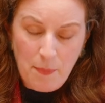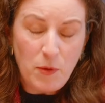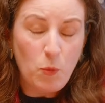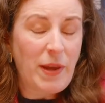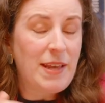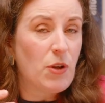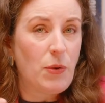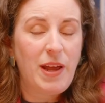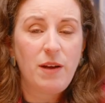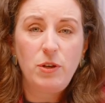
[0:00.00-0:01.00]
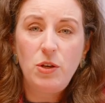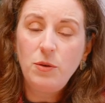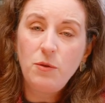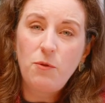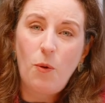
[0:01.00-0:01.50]
We don't have a
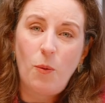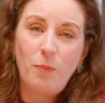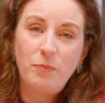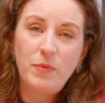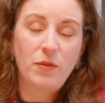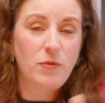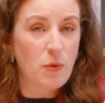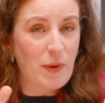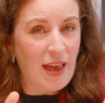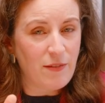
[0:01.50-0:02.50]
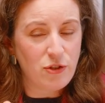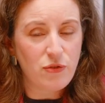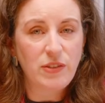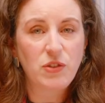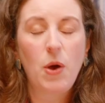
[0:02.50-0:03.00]
uniform, so we have a
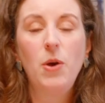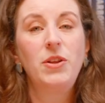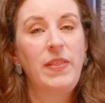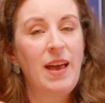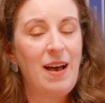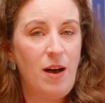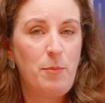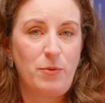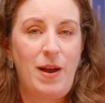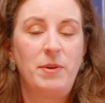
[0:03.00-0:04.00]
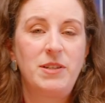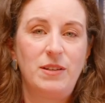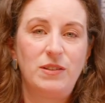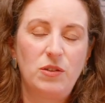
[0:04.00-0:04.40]
dress code and there are parameters.